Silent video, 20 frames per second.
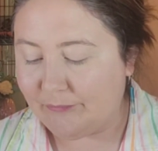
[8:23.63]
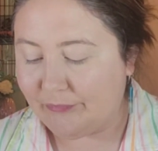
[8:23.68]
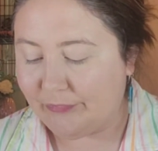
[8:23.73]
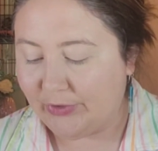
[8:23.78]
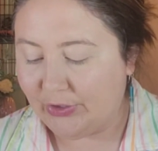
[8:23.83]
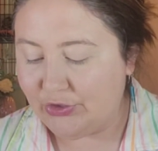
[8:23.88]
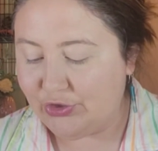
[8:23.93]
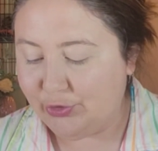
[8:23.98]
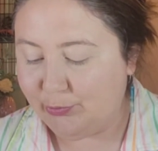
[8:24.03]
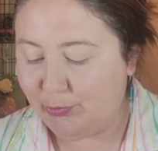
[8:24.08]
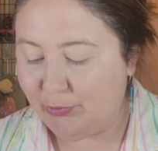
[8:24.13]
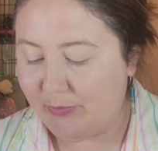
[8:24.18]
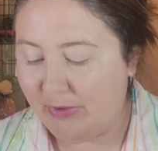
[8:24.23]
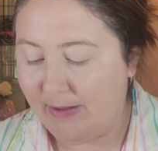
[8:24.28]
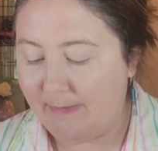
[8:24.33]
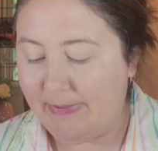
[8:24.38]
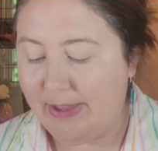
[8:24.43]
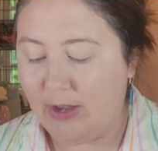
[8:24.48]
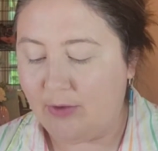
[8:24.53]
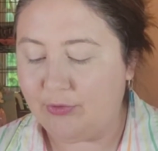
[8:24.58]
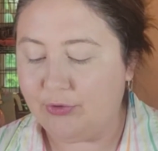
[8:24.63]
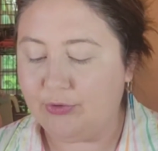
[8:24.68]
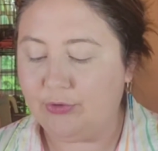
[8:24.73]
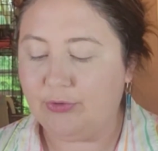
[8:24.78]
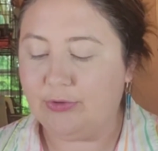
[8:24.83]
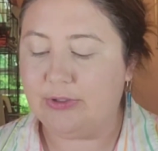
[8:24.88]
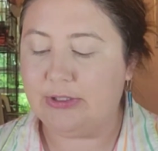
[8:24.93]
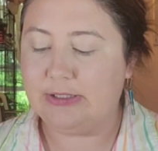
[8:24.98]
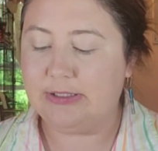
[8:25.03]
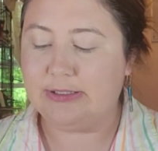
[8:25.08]
Super Matte Powder.
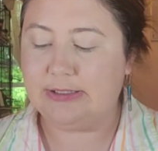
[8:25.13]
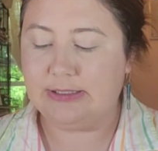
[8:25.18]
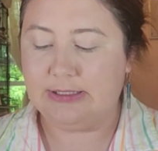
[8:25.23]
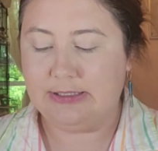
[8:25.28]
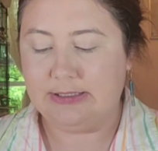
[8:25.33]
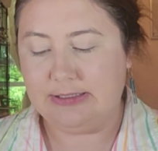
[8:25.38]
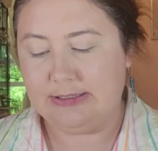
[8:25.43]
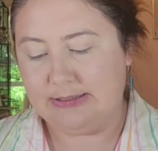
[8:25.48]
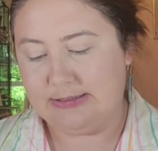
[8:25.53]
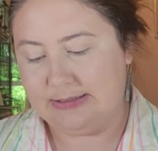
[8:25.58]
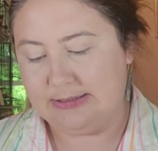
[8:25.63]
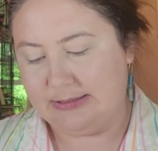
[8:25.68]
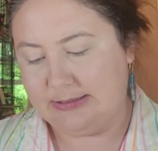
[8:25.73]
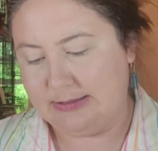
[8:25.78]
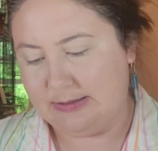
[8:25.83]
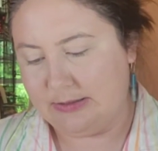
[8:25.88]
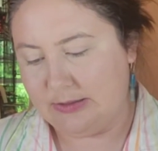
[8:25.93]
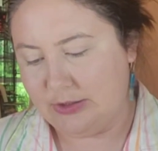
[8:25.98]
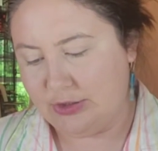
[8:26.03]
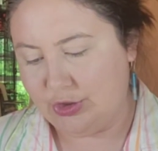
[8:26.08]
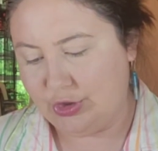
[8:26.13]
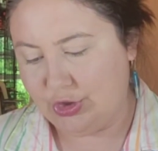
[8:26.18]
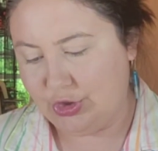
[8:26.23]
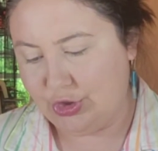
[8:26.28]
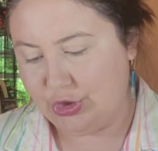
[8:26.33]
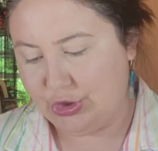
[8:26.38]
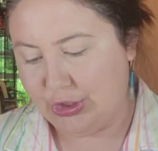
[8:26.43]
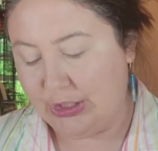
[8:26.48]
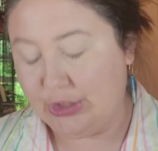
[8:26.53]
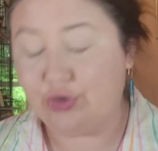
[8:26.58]
This is
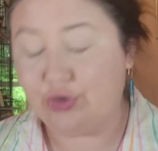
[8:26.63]
shade